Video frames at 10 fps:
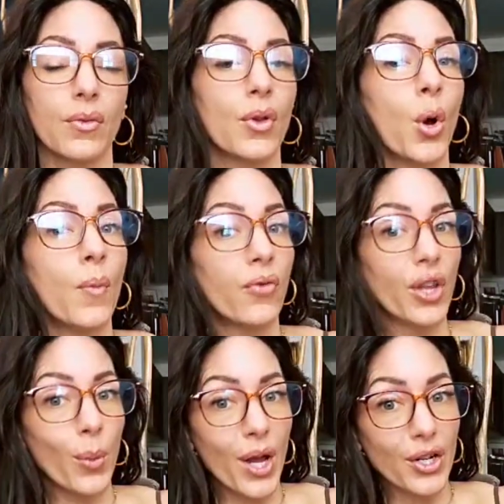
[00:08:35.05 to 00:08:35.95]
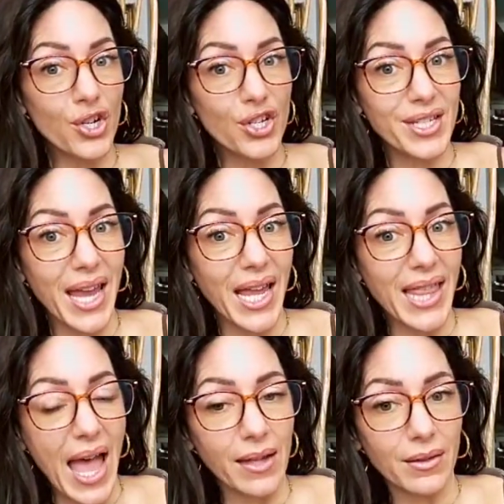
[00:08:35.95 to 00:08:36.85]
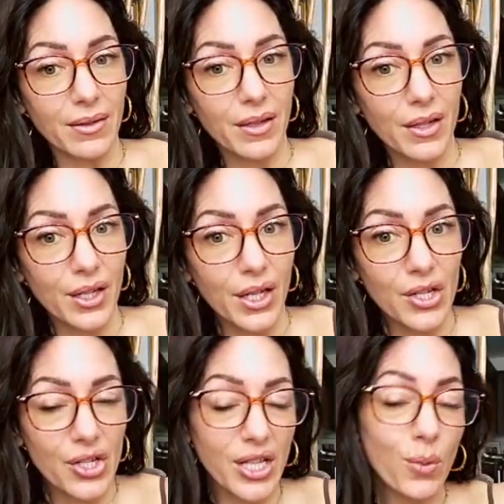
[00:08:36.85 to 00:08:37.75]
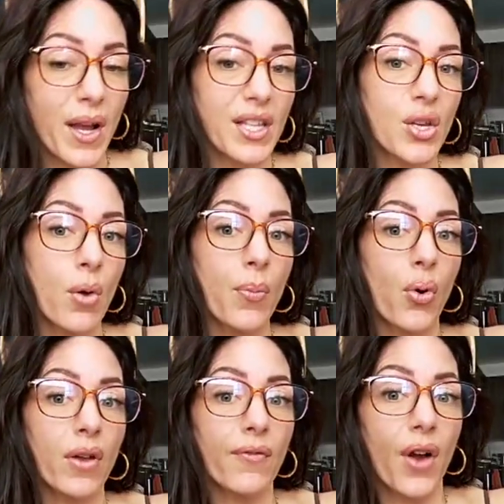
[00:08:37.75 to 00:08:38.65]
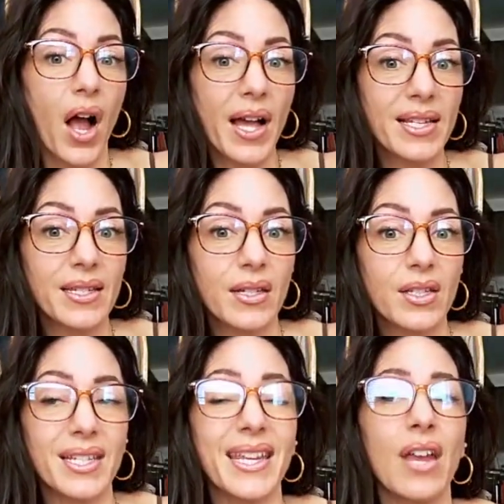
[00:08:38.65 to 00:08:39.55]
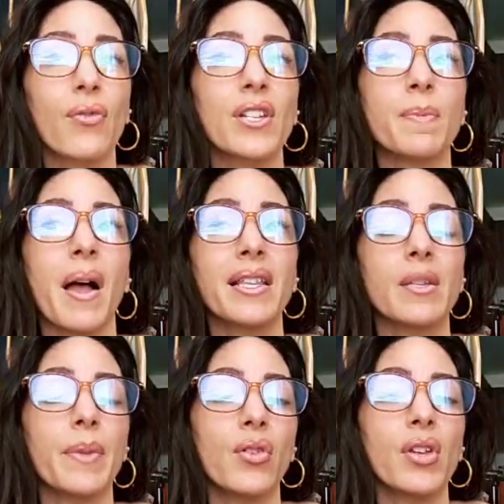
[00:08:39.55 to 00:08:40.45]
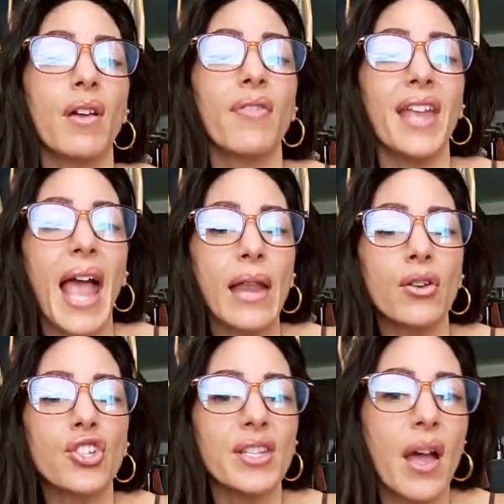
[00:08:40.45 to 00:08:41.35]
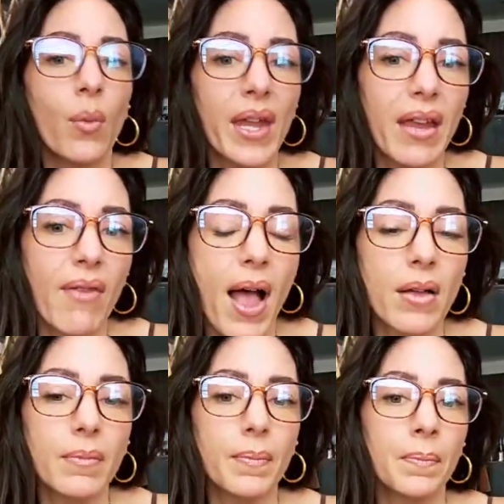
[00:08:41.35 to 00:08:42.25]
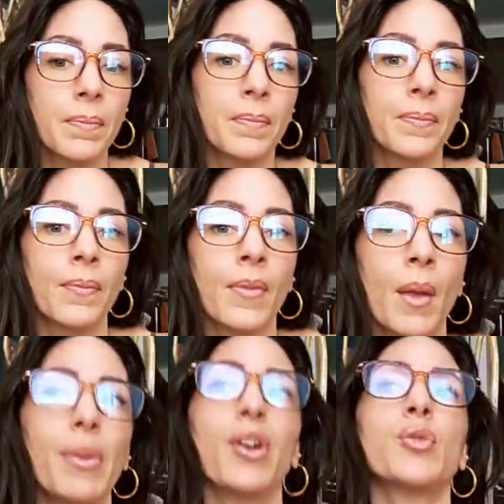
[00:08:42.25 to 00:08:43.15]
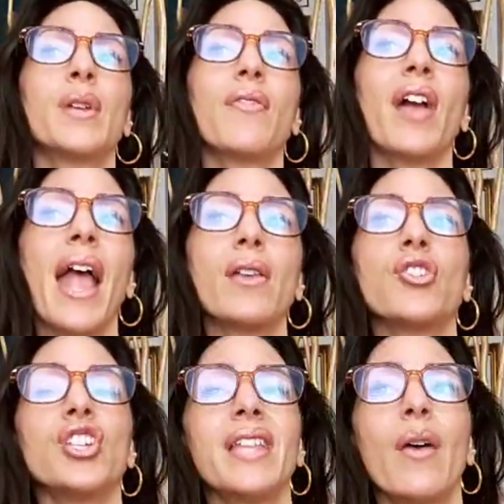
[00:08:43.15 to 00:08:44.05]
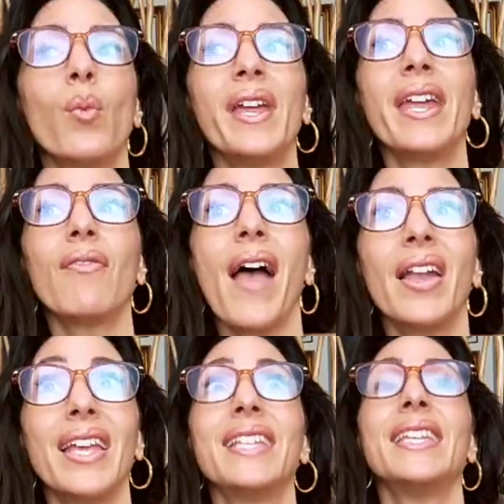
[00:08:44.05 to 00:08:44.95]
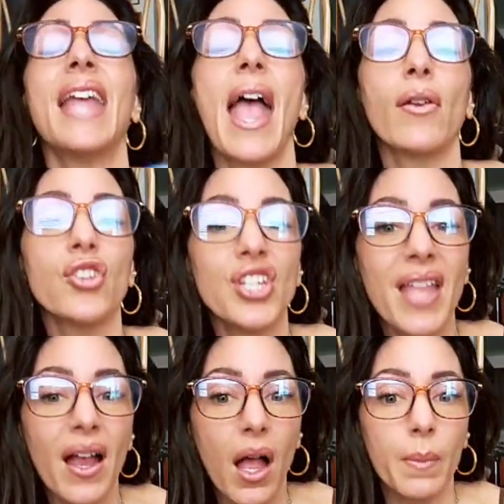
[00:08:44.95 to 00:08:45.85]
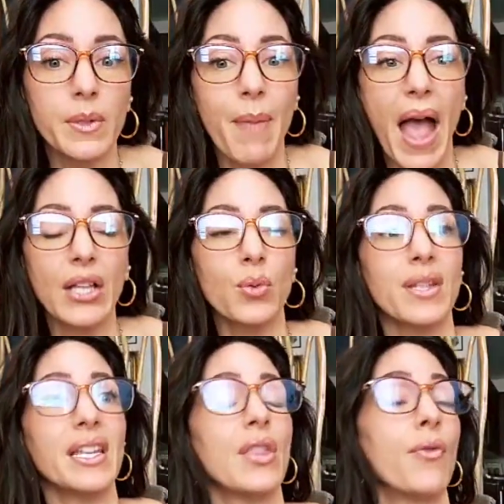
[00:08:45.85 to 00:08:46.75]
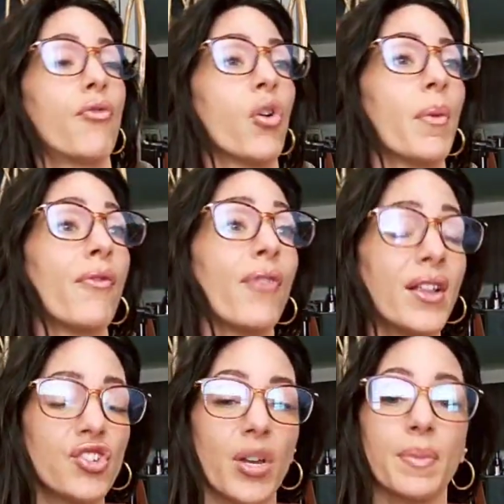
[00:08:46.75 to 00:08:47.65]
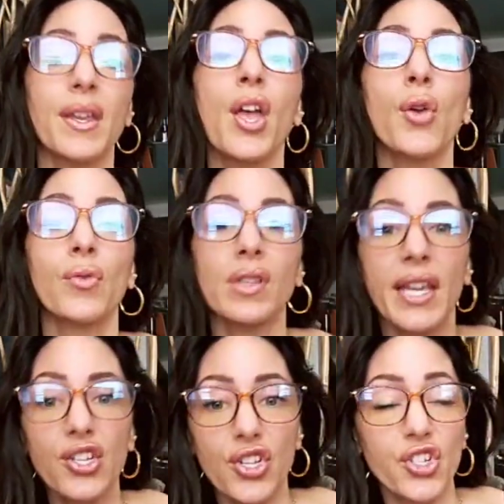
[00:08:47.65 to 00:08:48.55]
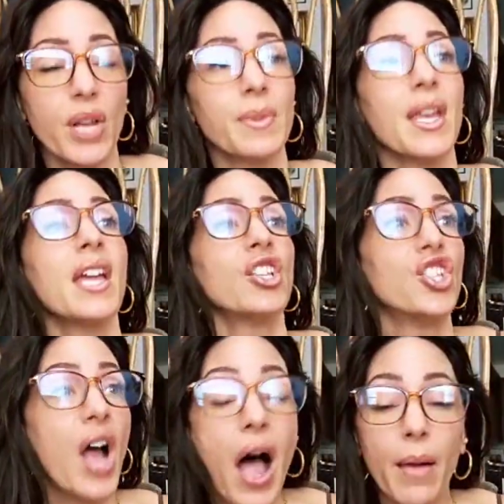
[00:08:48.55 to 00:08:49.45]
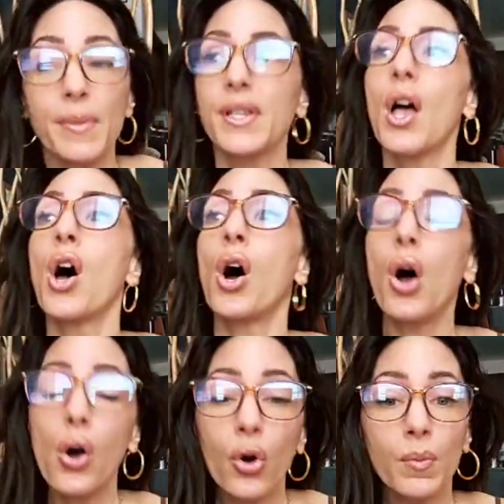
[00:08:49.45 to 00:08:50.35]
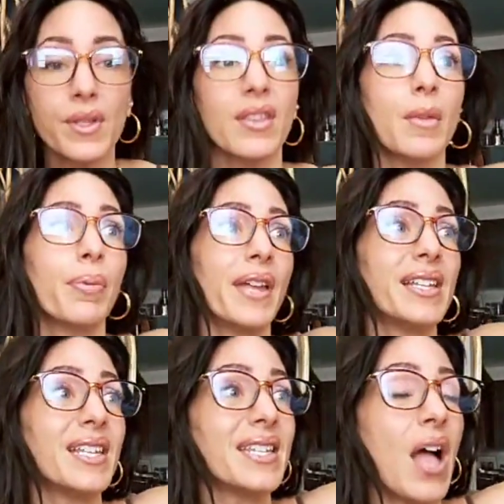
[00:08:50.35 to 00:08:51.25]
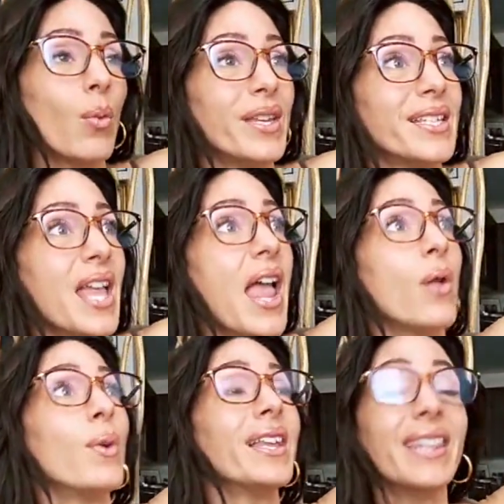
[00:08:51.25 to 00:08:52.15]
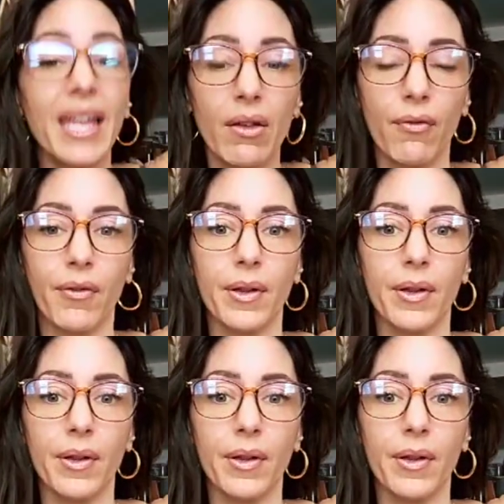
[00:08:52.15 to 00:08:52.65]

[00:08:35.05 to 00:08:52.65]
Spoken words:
Hopefully we understand that. So that's why it's so important for us to take responsibility of the energy that we give out. Because whatever energy that we give out is the energy that comes back to us in the form of friendships, relationships, jobs, homes, the places that we stay, we live.